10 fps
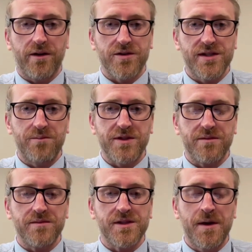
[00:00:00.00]
on your
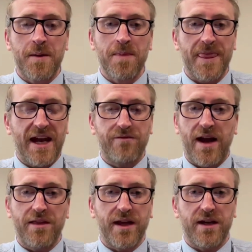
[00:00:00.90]
symptoms and if
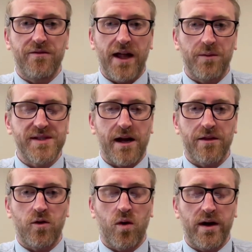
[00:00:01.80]
anything develops out
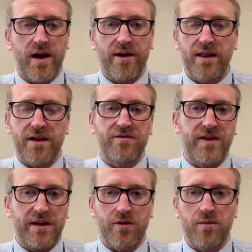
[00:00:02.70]
of the ordinary, like
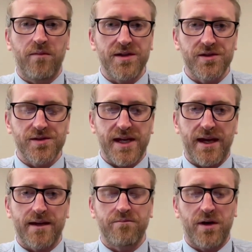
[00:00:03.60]
fever, muscles
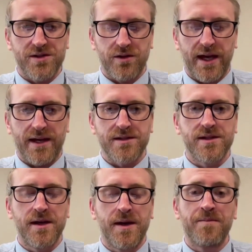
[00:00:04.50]
ache, muscle
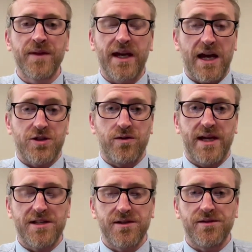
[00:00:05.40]
aches,
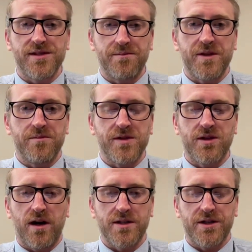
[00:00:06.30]
gastrointestinal symptoms,
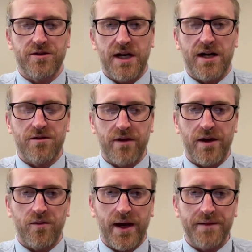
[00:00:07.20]
talk to your doctor
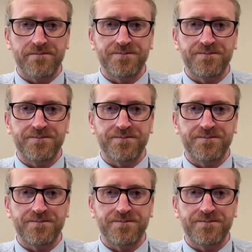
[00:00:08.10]
right away.